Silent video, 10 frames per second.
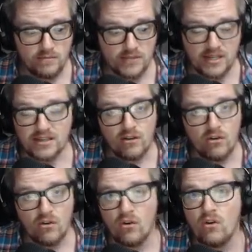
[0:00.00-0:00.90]
like
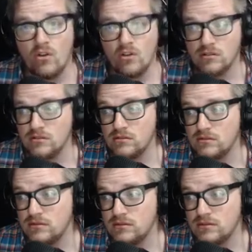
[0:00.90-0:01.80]
all
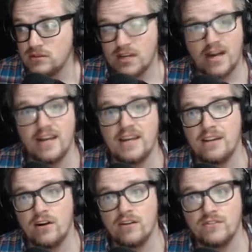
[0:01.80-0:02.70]

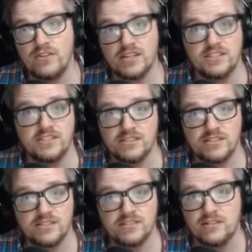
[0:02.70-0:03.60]
kind of
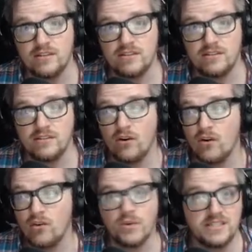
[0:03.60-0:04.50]
dungeons
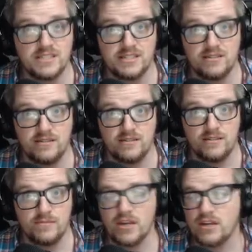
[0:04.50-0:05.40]
always
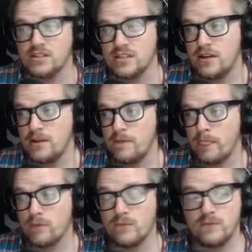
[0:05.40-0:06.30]
because
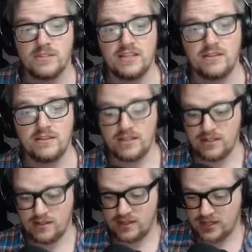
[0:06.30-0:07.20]
the, the
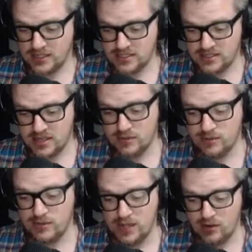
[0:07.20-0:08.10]
the nice thing
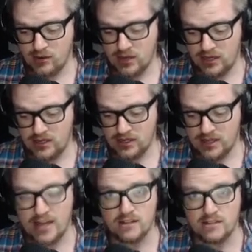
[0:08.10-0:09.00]
now in
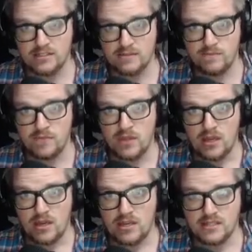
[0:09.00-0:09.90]
cataclysm
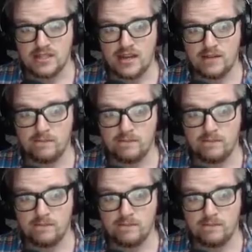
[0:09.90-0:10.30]
is that